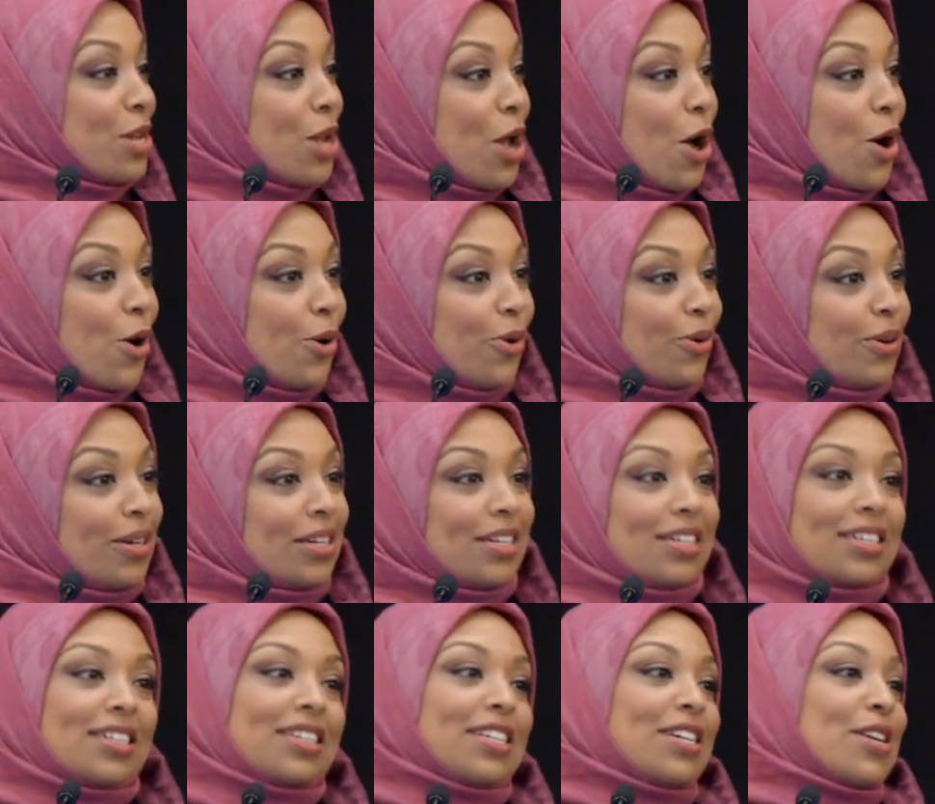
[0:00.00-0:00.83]

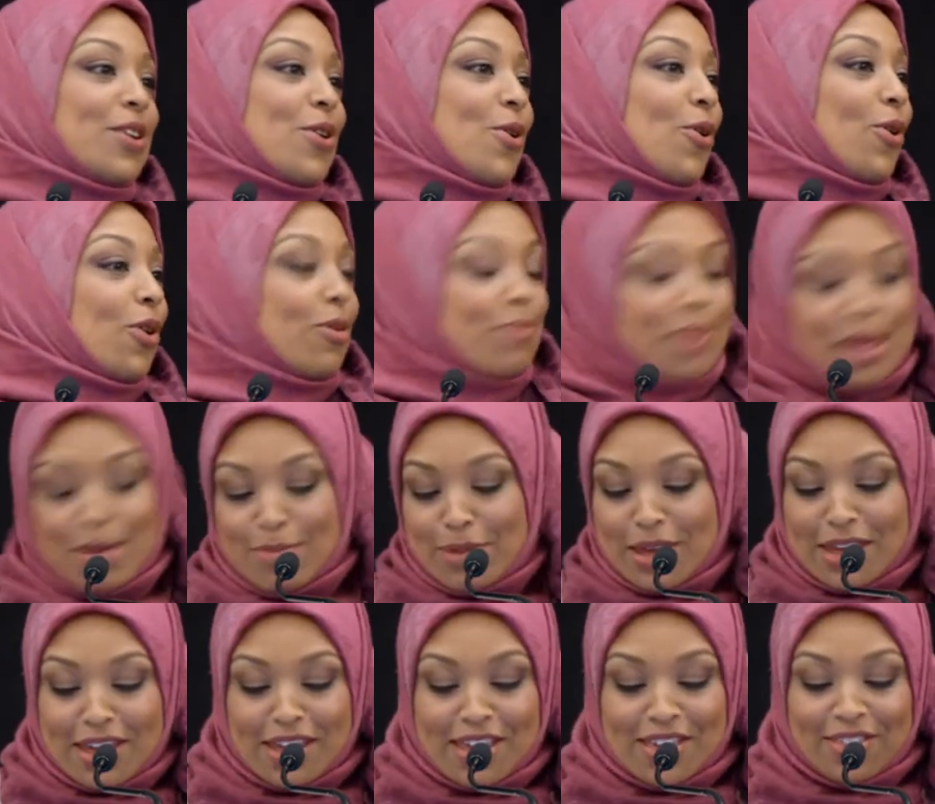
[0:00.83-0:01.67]
no, or
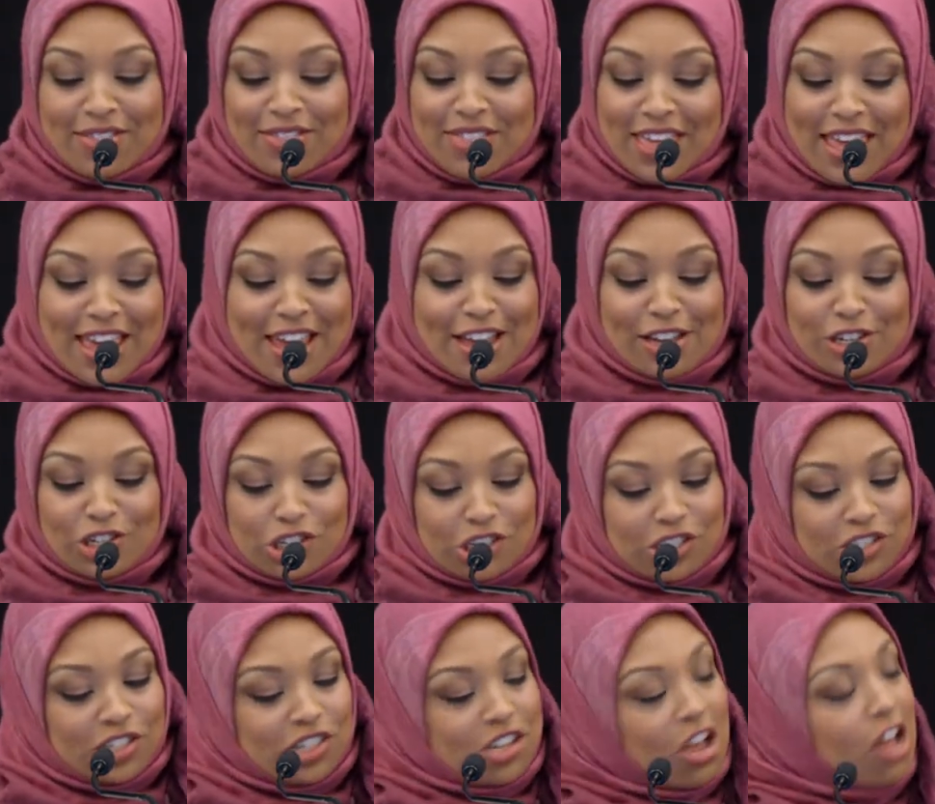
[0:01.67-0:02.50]
maybe they
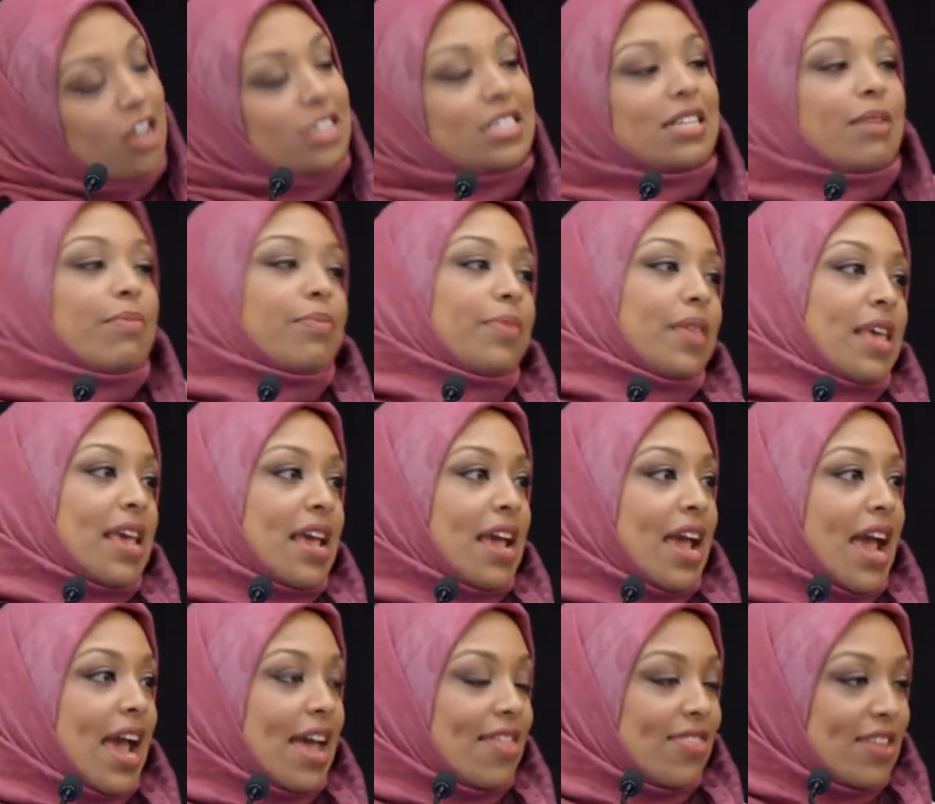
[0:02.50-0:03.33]
just saw
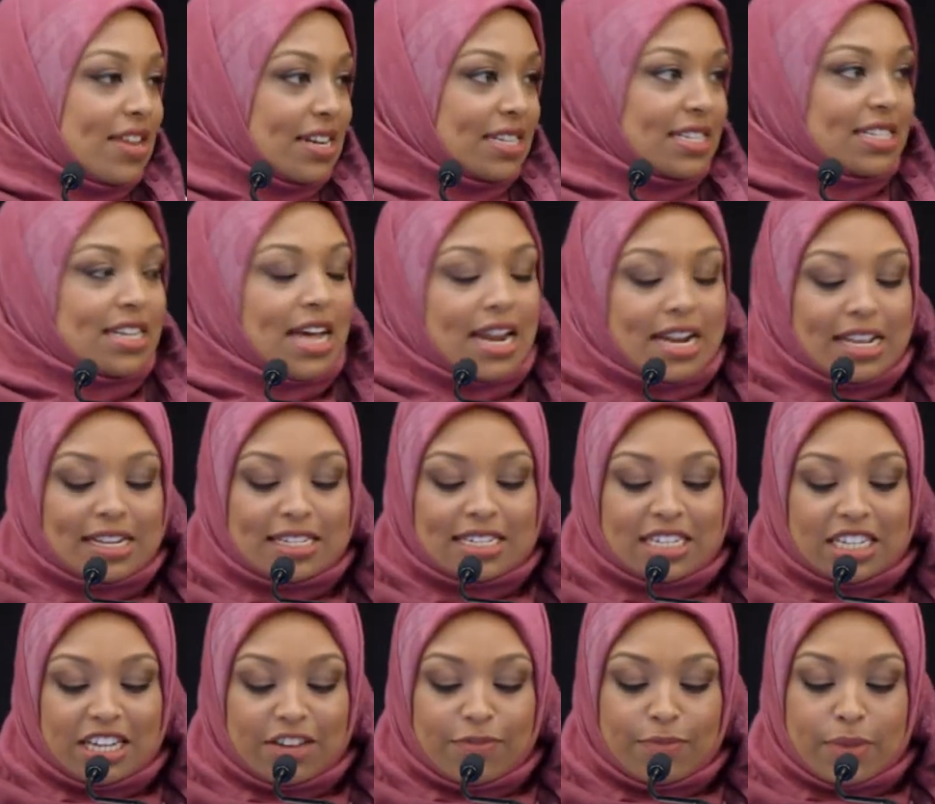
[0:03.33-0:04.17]
something and they decided
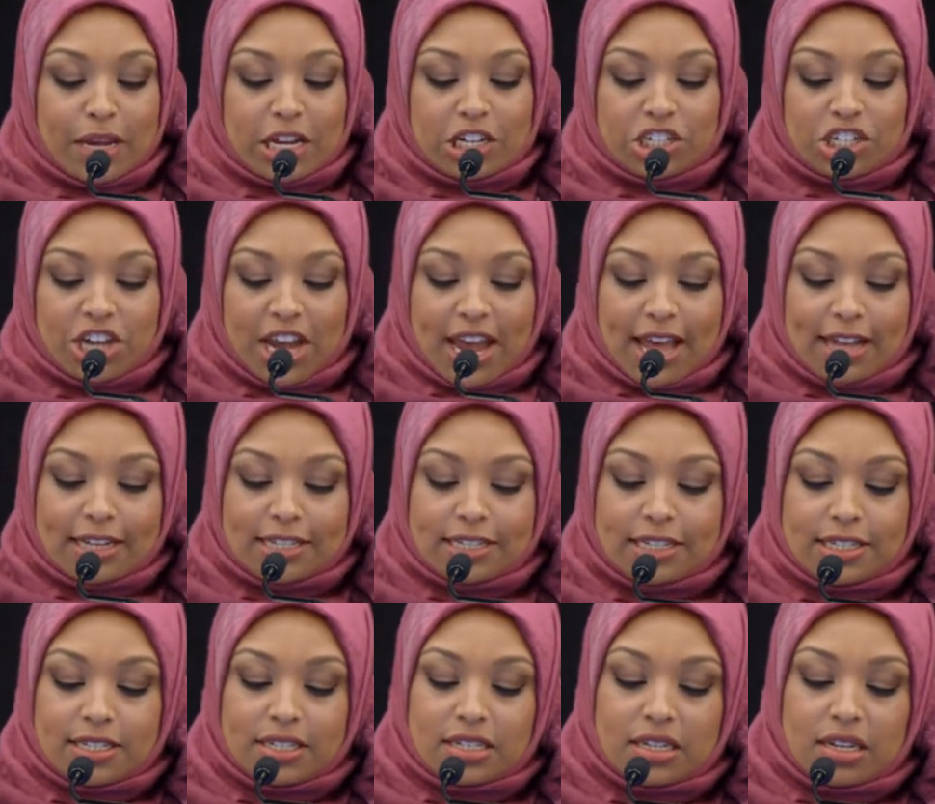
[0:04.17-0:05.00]
to give me a
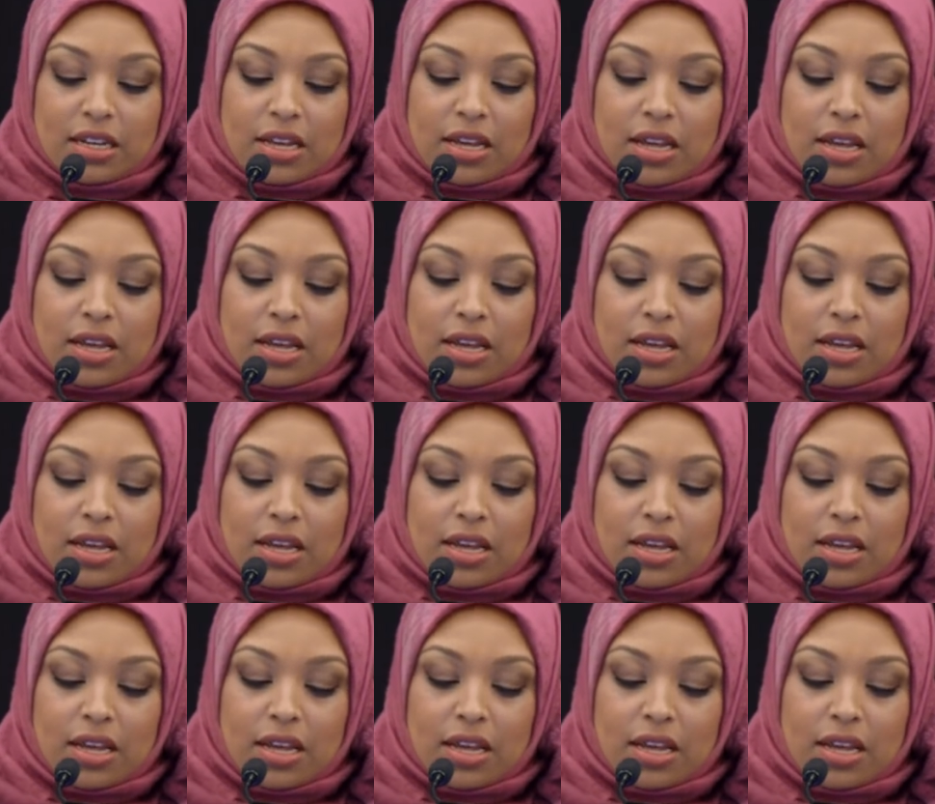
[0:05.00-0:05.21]
chance.